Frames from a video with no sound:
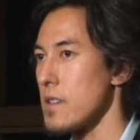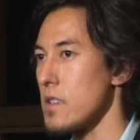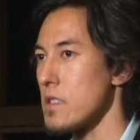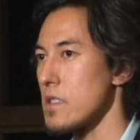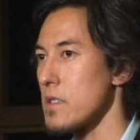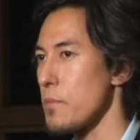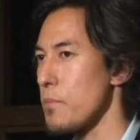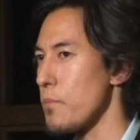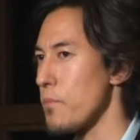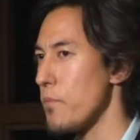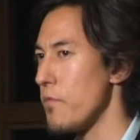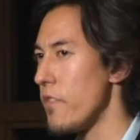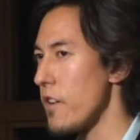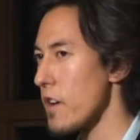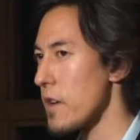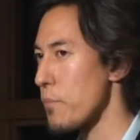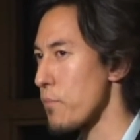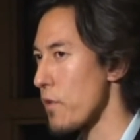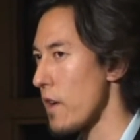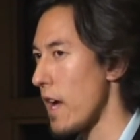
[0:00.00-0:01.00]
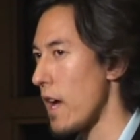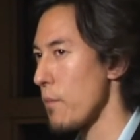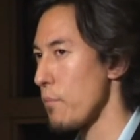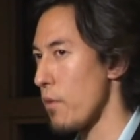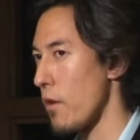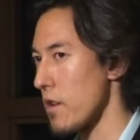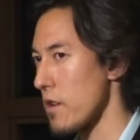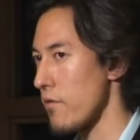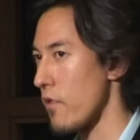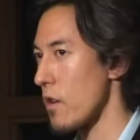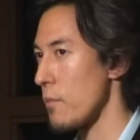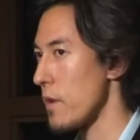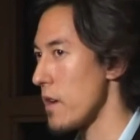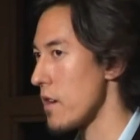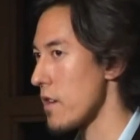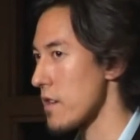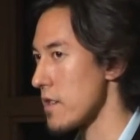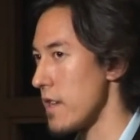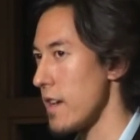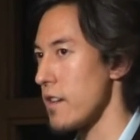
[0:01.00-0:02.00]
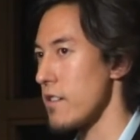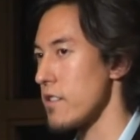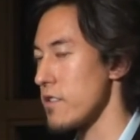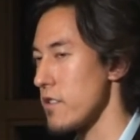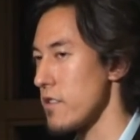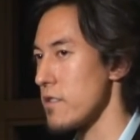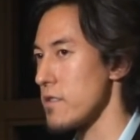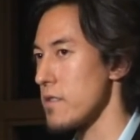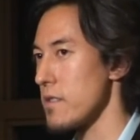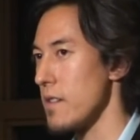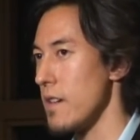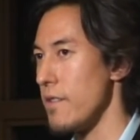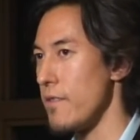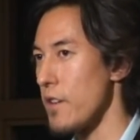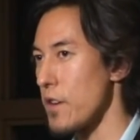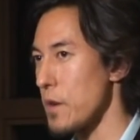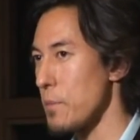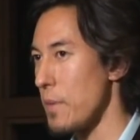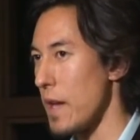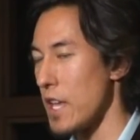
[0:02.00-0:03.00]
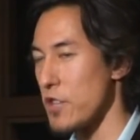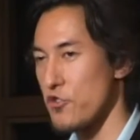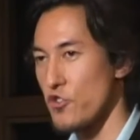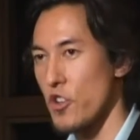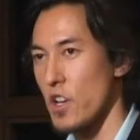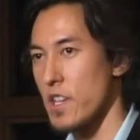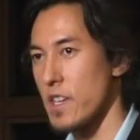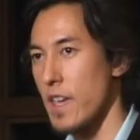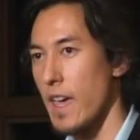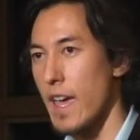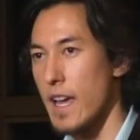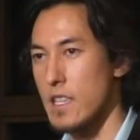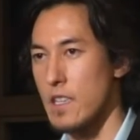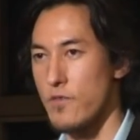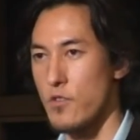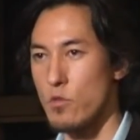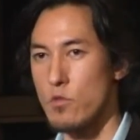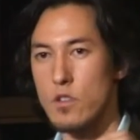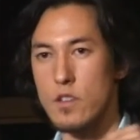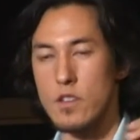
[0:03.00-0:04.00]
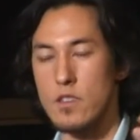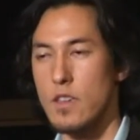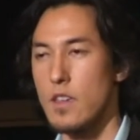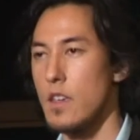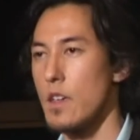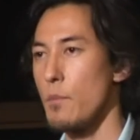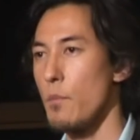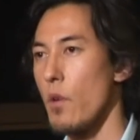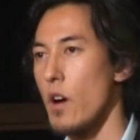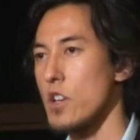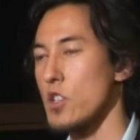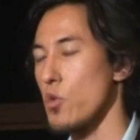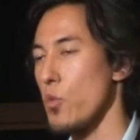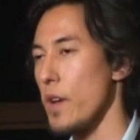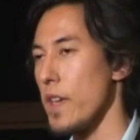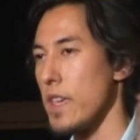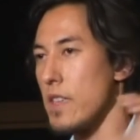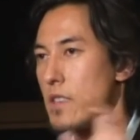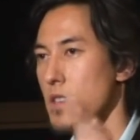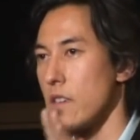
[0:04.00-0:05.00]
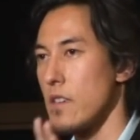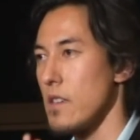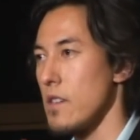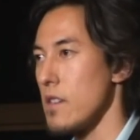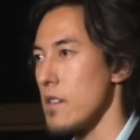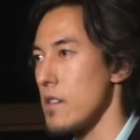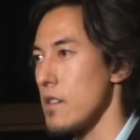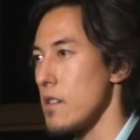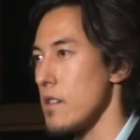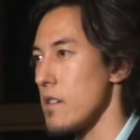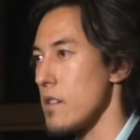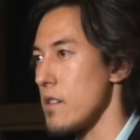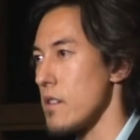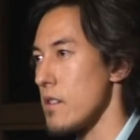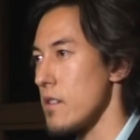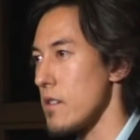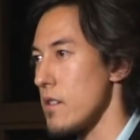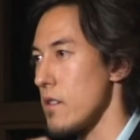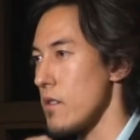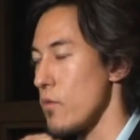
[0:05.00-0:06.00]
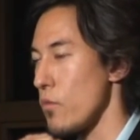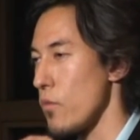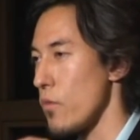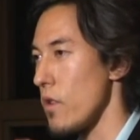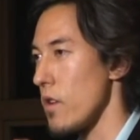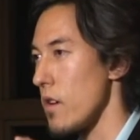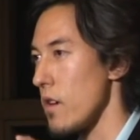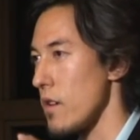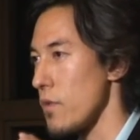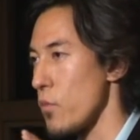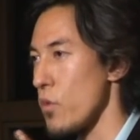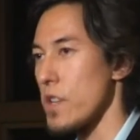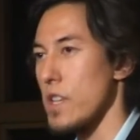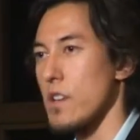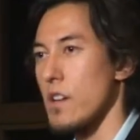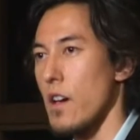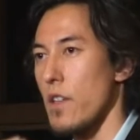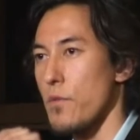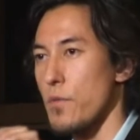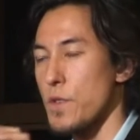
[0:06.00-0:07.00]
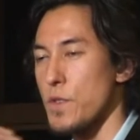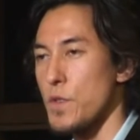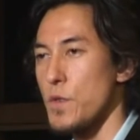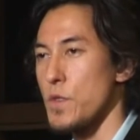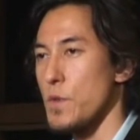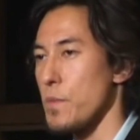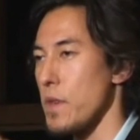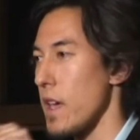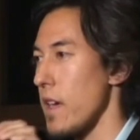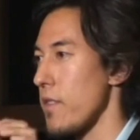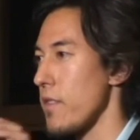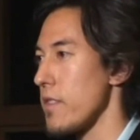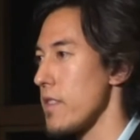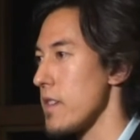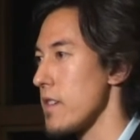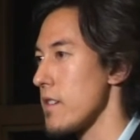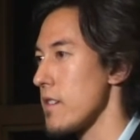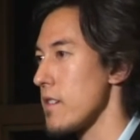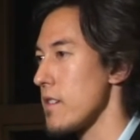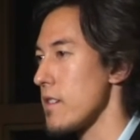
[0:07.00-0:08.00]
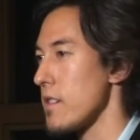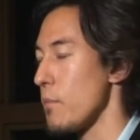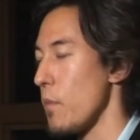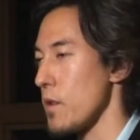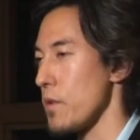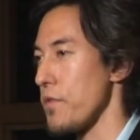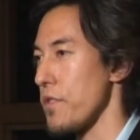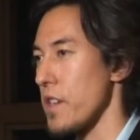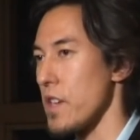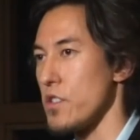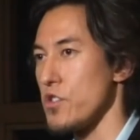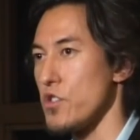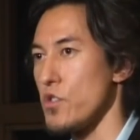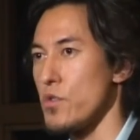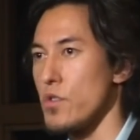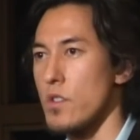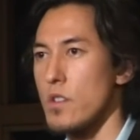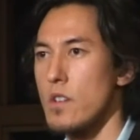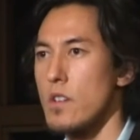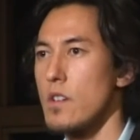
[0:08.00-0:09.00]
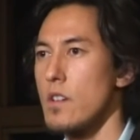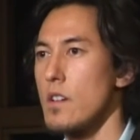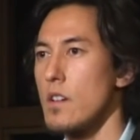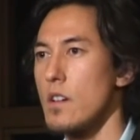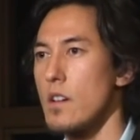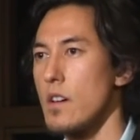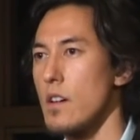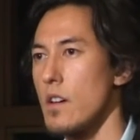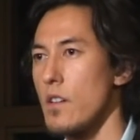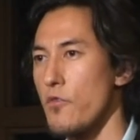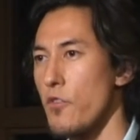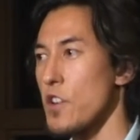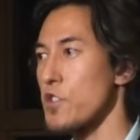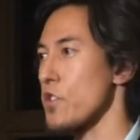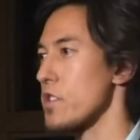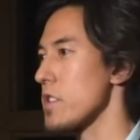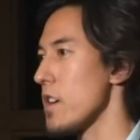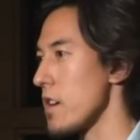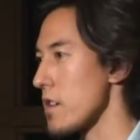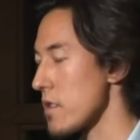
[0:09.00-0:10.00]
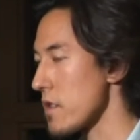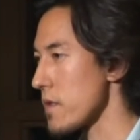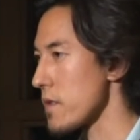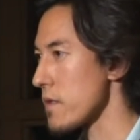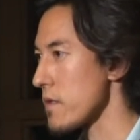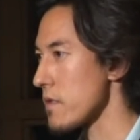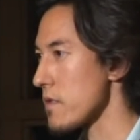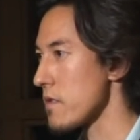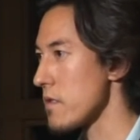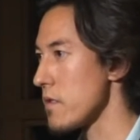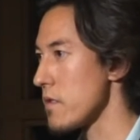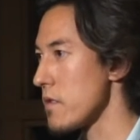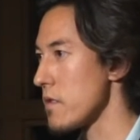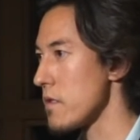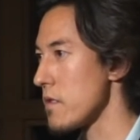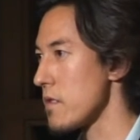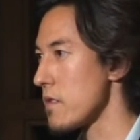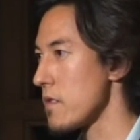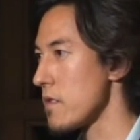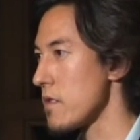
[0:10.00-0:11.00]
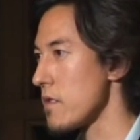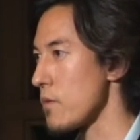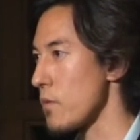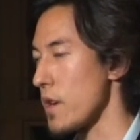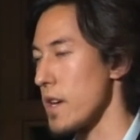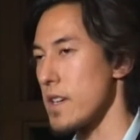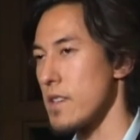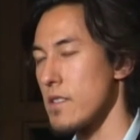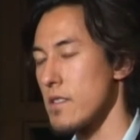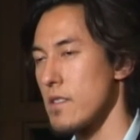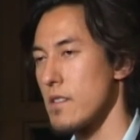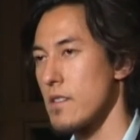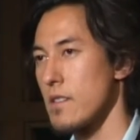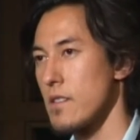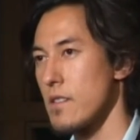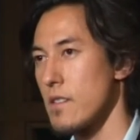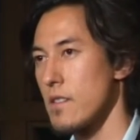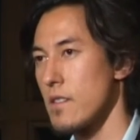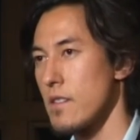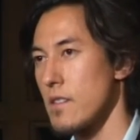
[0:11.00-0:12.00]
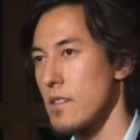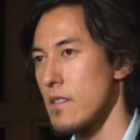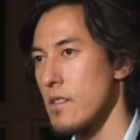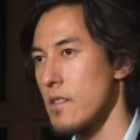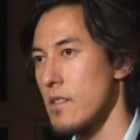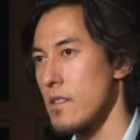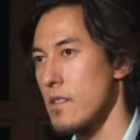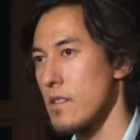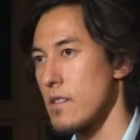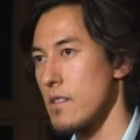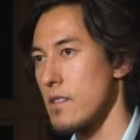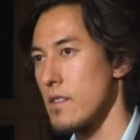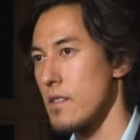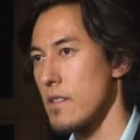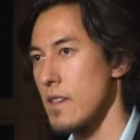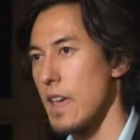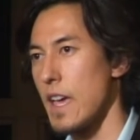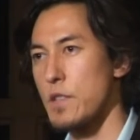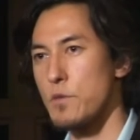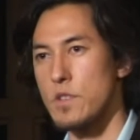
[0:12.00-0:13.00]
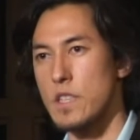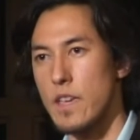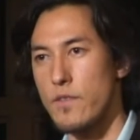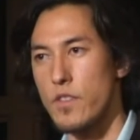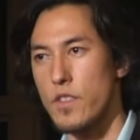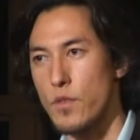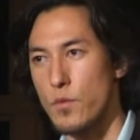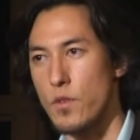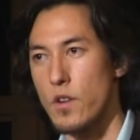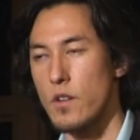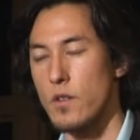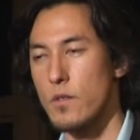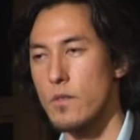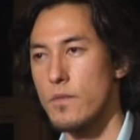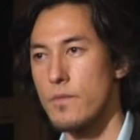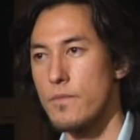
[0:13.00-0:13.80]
It's a very proud part of our American heritage, a very patriotic act if you look at Mark Twain, uh, Woody Guthrie, Susan B. Anthony, Martin Luther King Jr., uh, Frederick Douglass, right? Henry David Thoreau.